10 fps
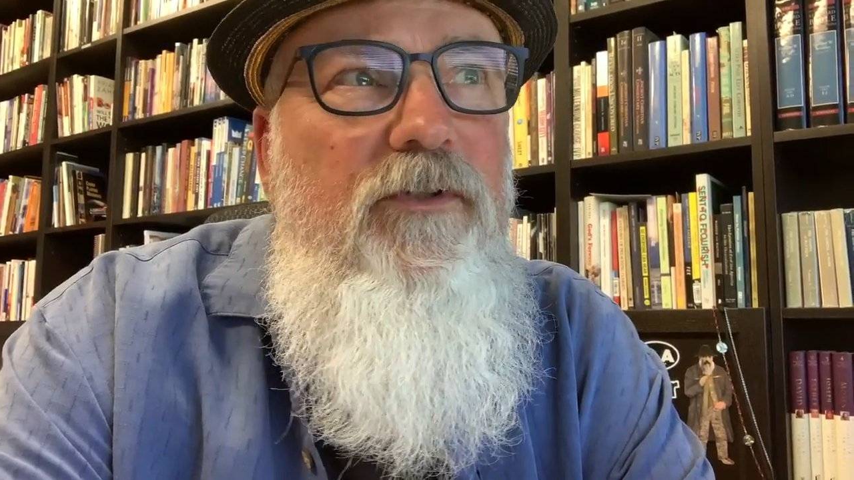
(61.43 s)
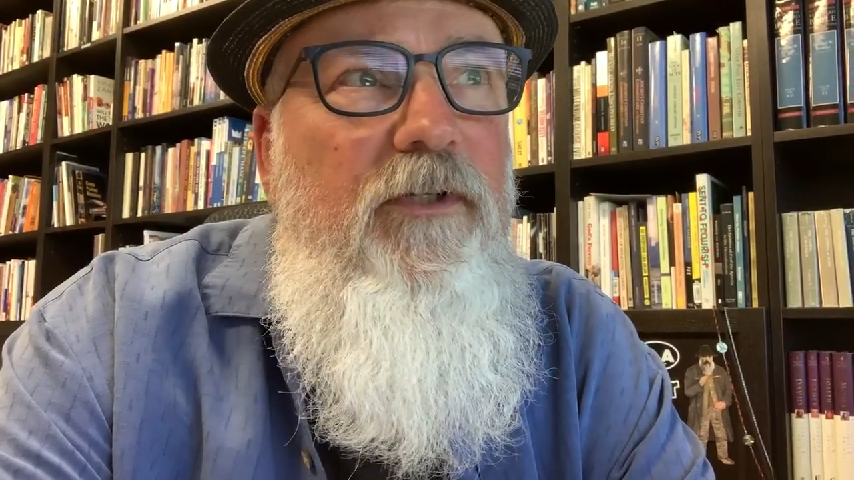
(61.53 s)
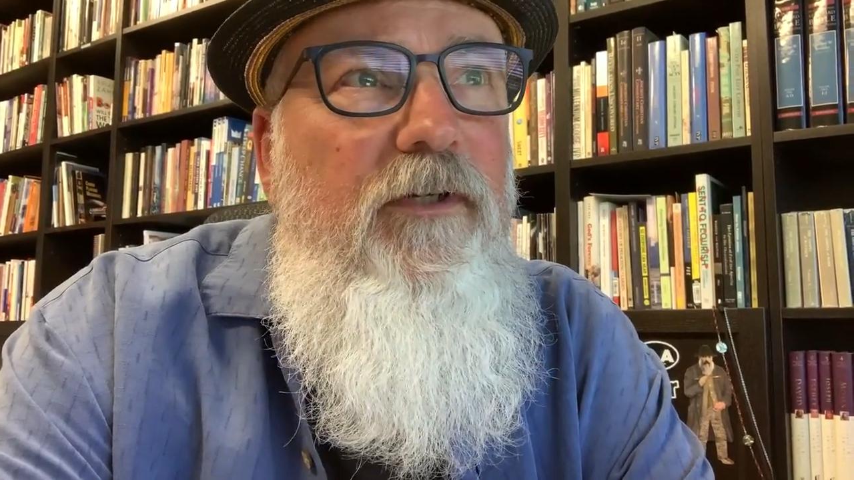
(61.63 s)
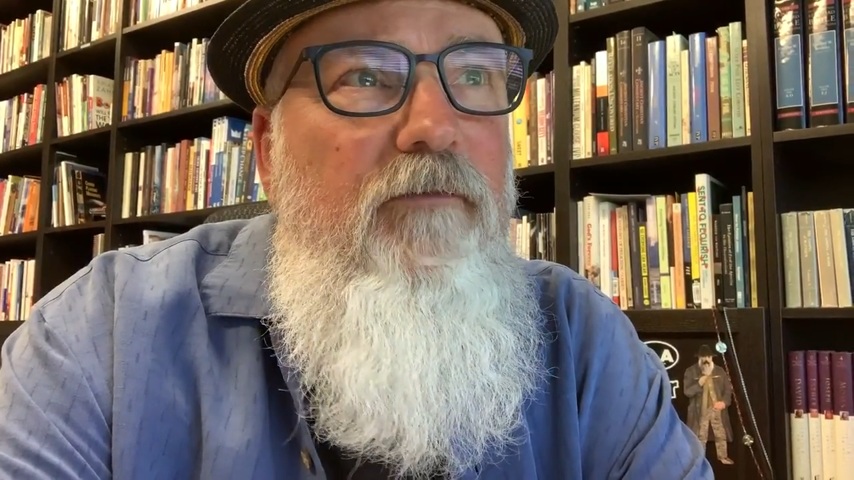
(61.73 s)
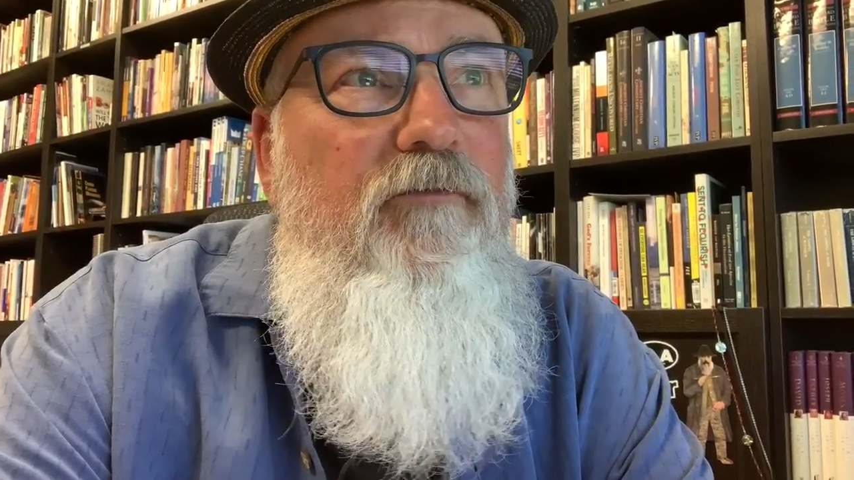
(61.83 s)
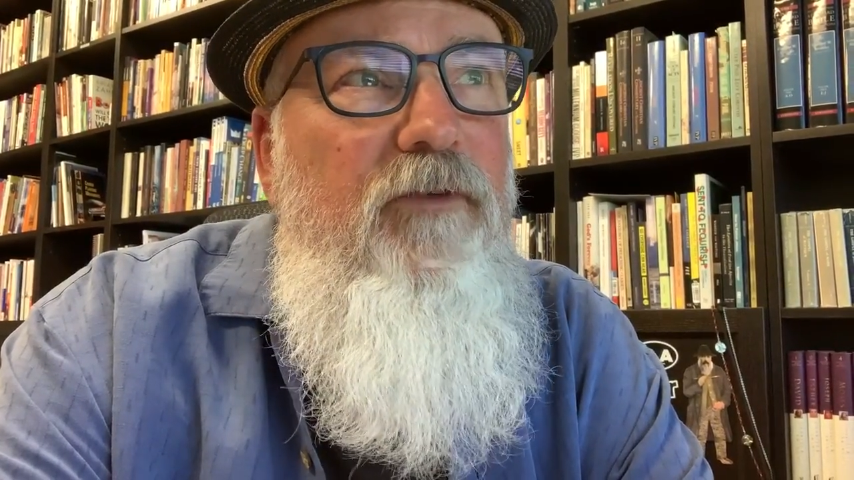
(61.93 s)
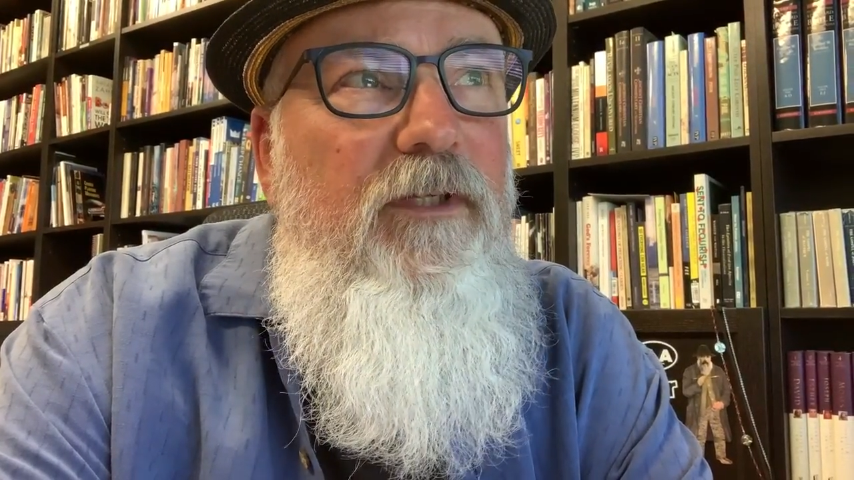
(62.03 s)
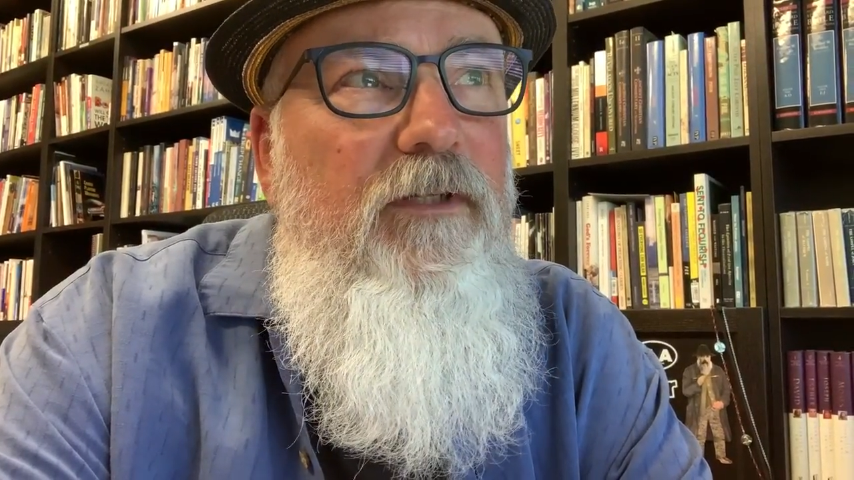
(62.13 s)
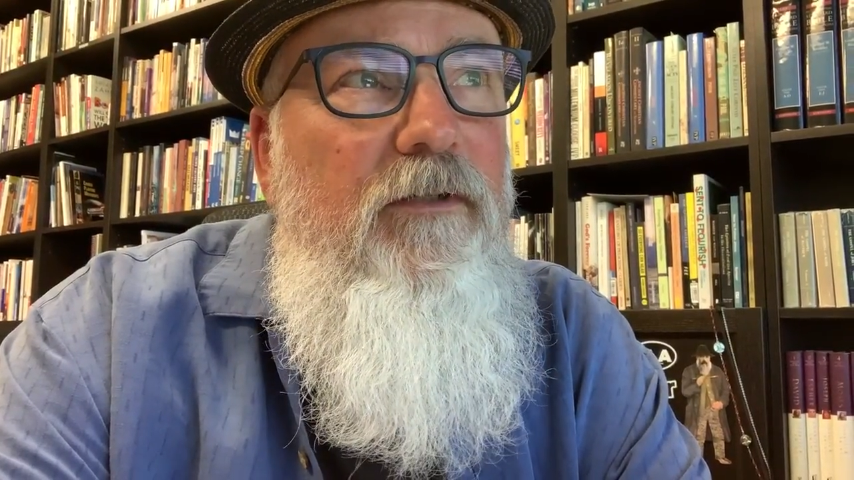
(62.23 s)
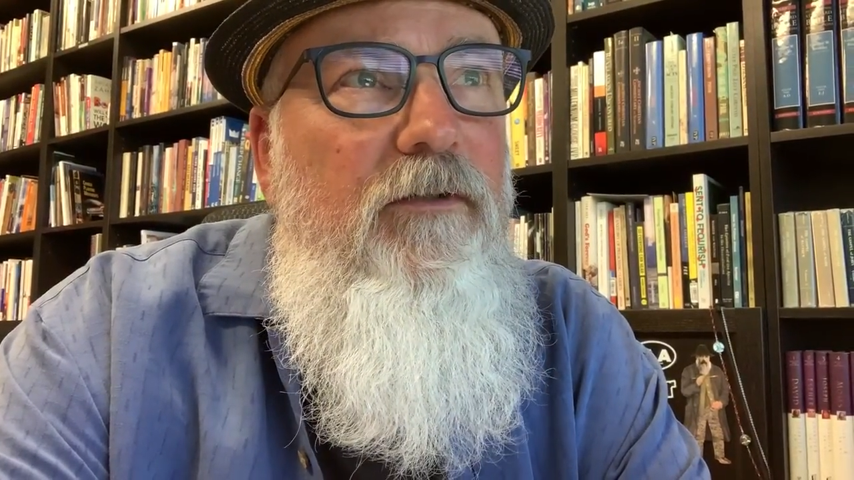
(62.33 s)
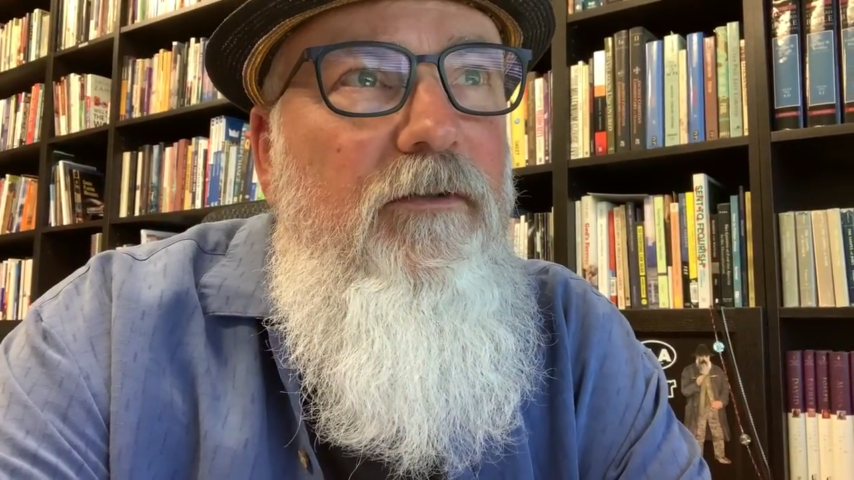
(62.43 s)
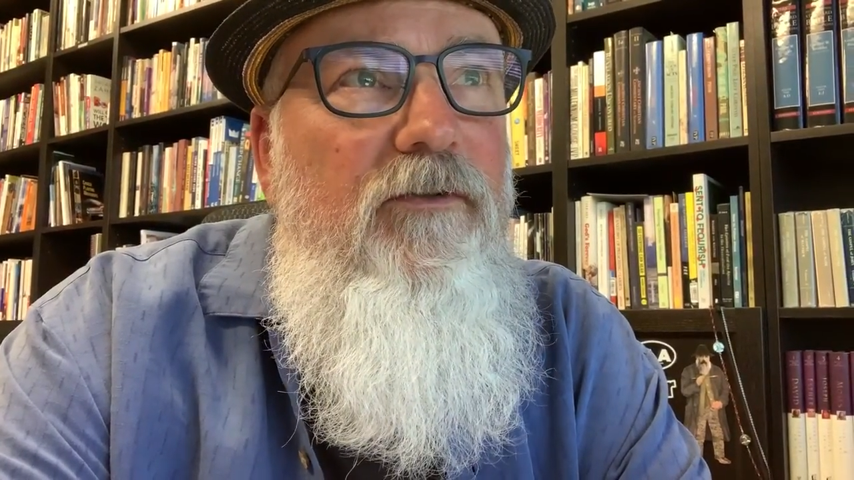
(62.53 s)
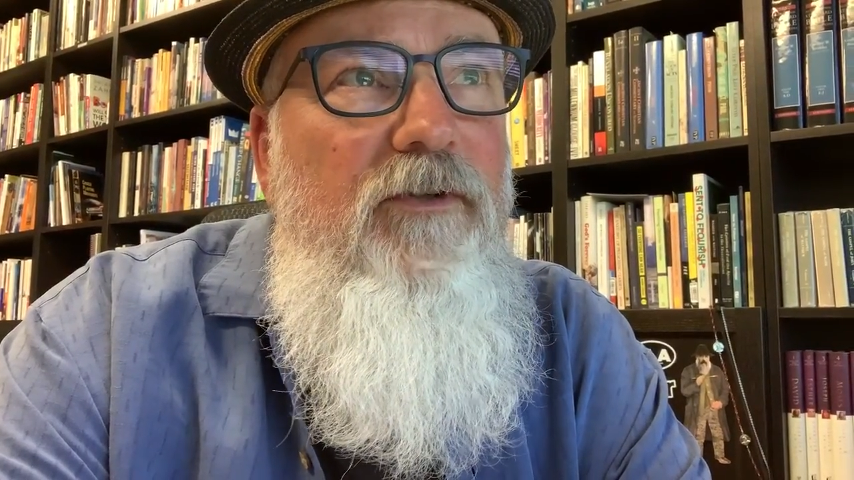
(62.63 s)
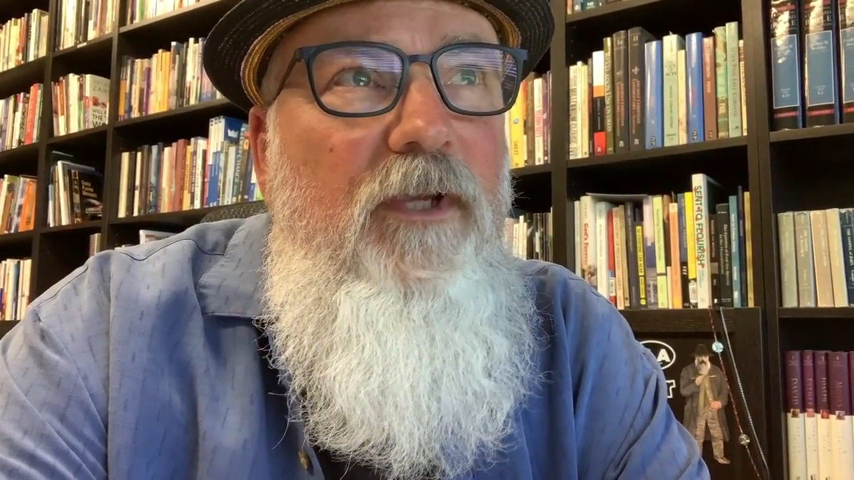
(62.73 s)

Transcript: of years,